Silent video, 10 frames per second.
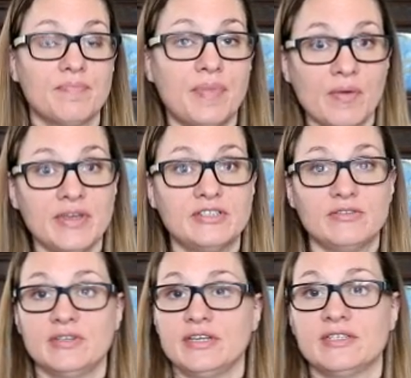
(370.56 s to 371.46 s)
But we
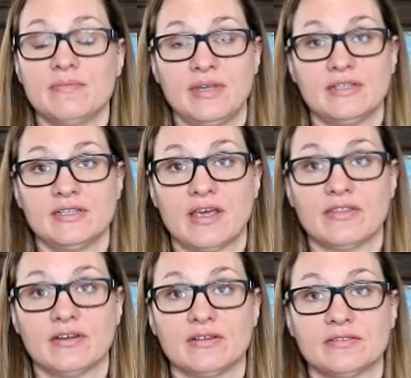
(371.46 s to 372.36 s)
do need to meet
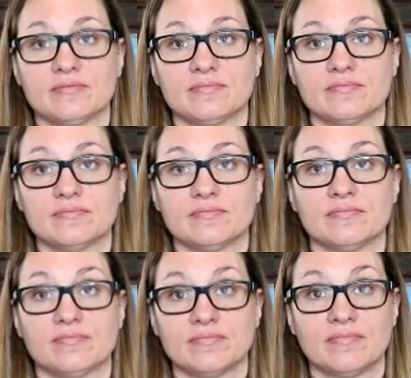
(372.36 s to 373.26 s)
together
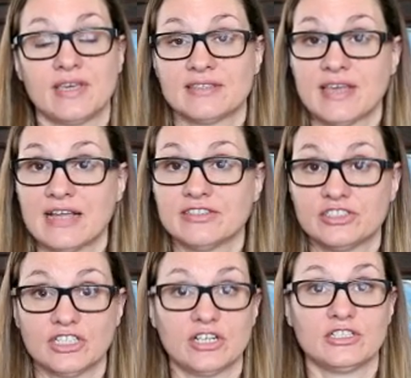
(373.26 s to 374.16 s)
because that's
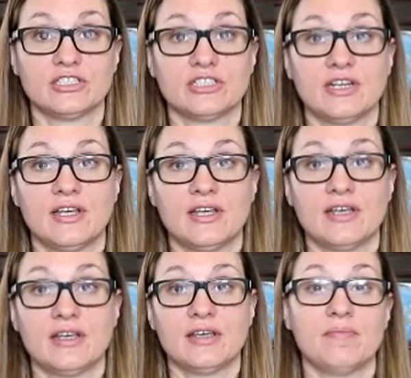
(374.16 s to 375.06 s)
church.
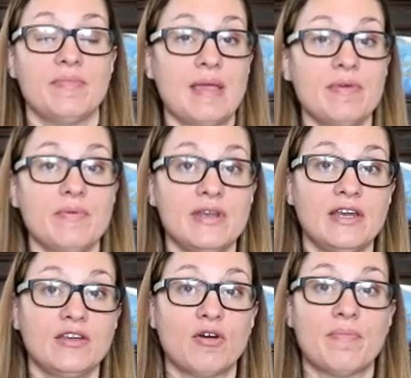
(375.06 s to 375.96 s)
Maybe we
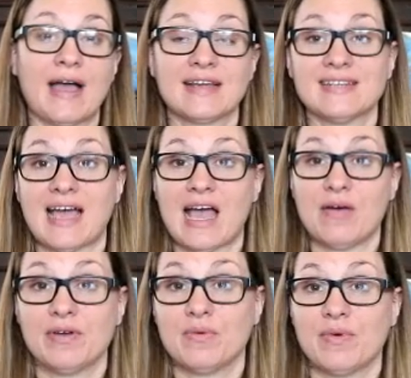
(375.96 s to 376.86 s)
need to go back to
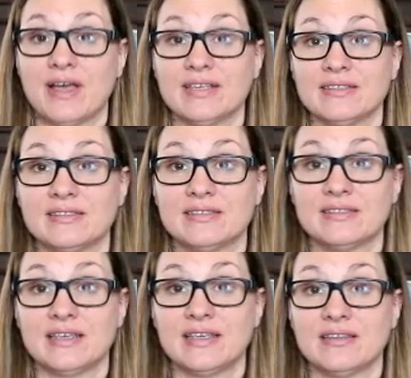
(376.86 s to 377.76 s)
how it
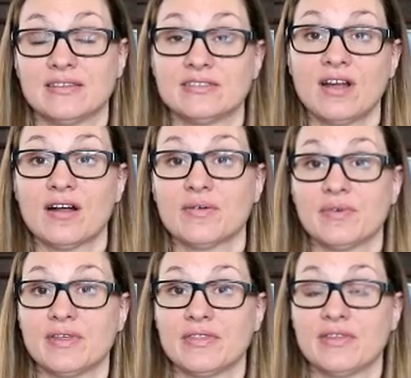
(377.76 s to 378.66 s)
was in the
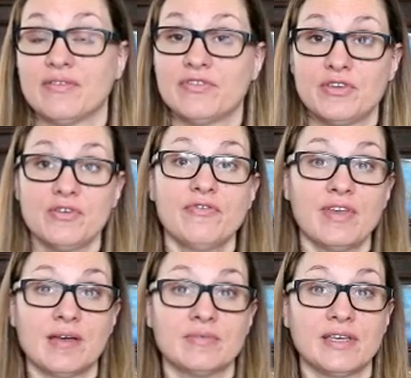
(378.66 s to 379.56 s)
start with a few
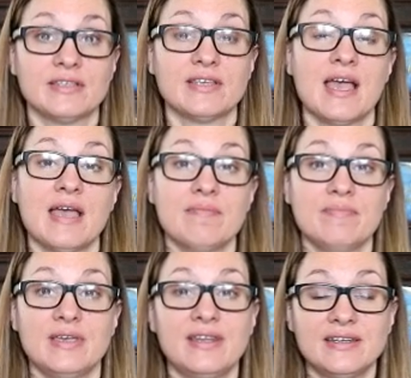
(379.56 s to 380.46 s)
families
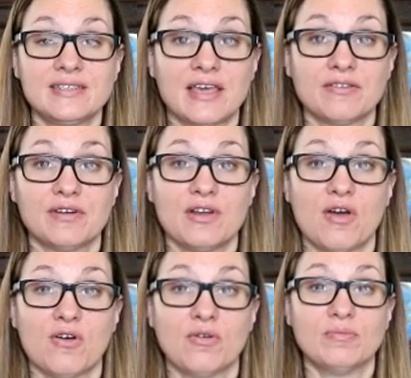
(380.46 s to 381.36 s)
meeting together in
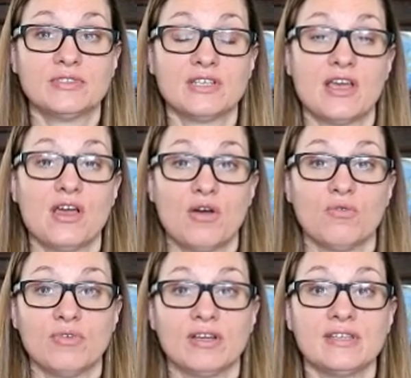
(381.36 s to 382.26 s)
homes,
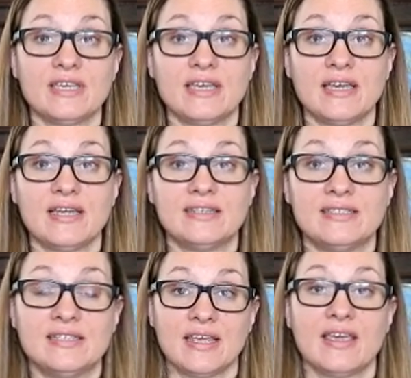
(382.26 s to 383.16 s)
really
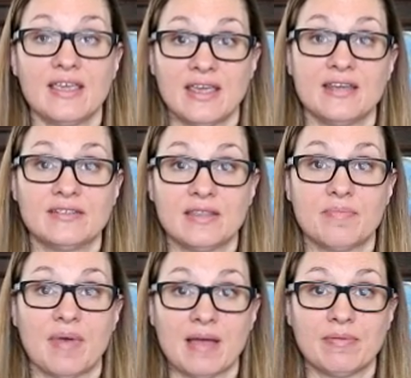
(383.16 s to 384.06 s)
digging into the
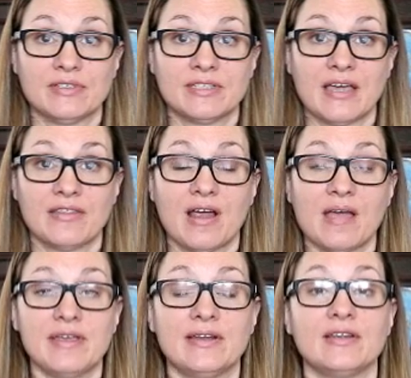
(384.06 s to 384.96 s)
Bible together.
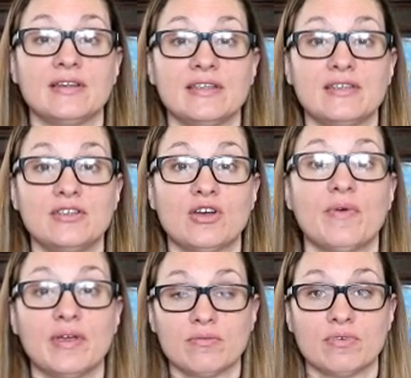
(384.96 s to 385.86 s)
I mean,
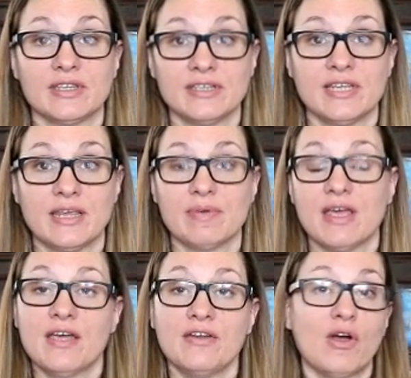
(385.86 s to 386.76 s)
going really deep.
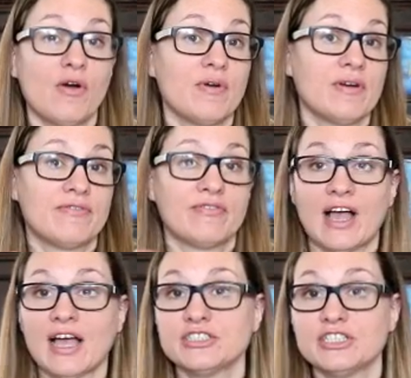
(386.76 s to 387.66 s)
No
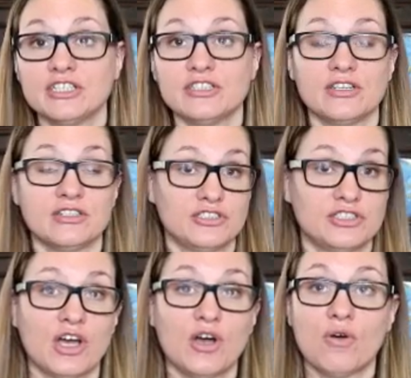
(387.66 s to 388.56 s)
flashy
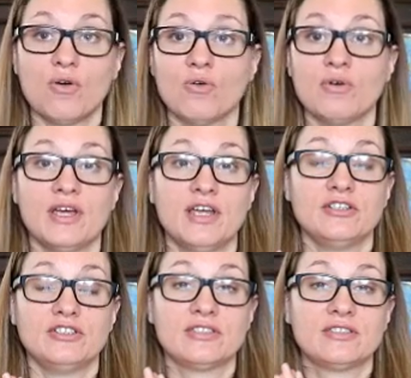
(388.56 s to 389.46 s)
show,
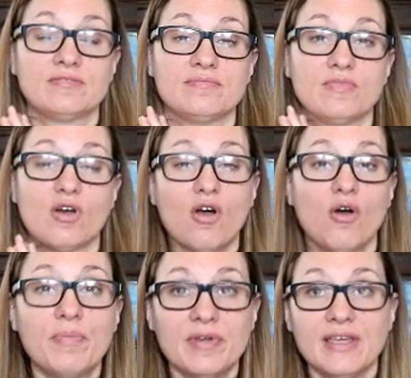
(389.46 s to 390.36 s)
just
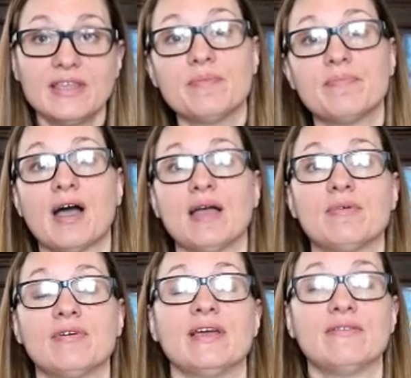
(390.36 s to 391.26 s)
opening the
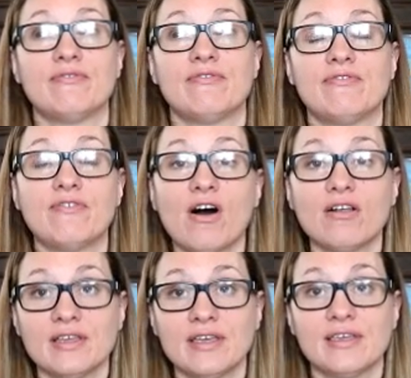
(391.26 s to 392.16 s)
Bible and
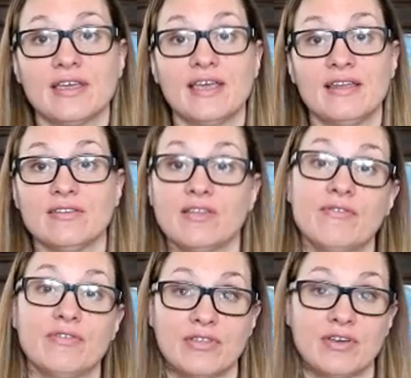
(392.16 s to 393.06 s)
falling in
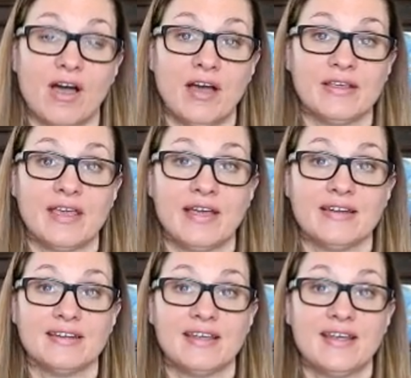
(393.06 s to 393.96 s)
love with God
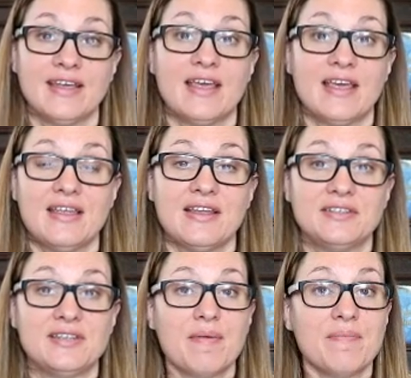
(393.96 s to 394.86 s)
again.
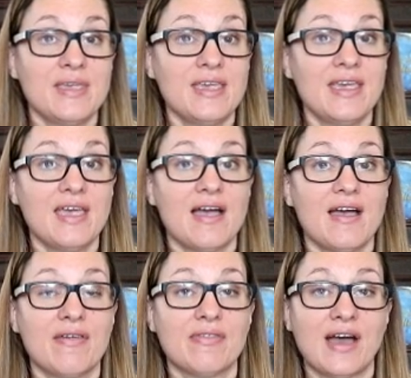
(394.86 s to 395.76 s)
To me,
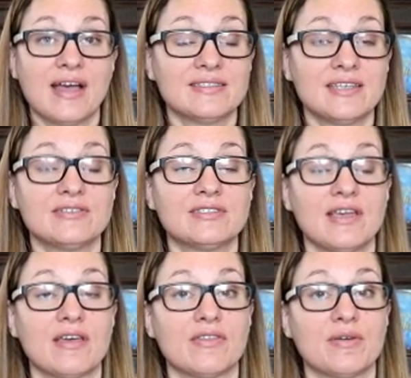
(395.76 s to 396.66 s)
that sounds
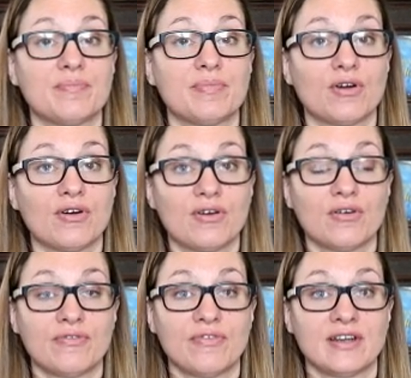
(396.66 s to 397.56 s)
like the
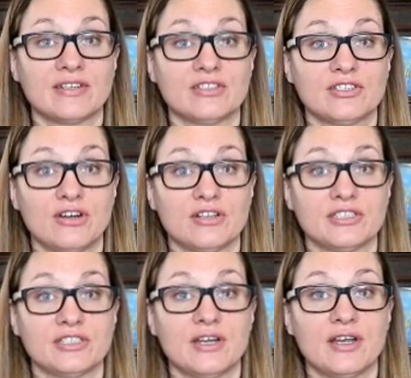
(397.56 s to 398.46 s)
perfect
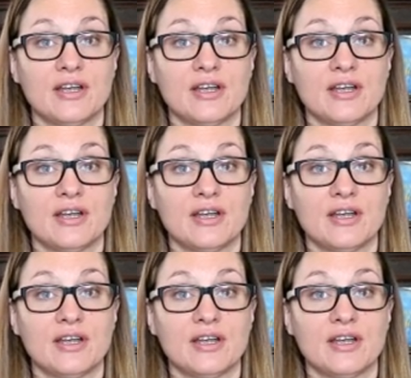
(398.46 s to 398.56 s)
church.